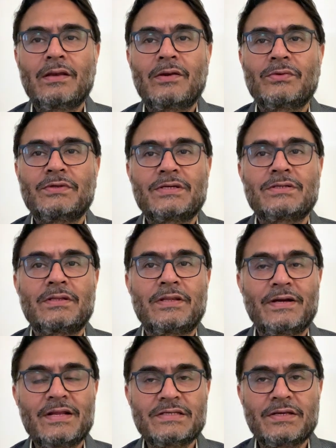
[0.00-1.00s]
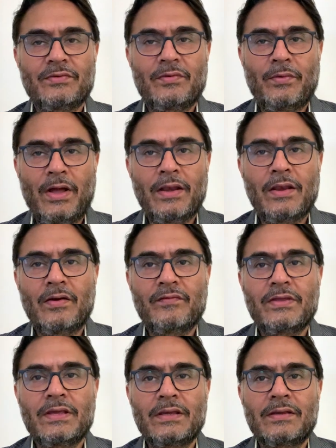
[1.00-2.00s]
to Section 37(1) of
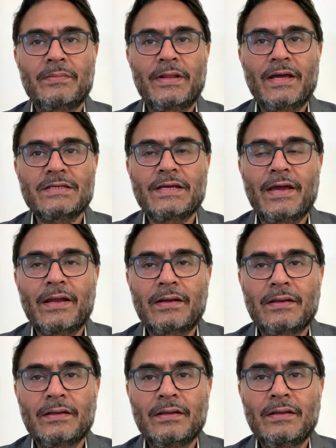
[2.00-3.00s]
the Income Tax Act.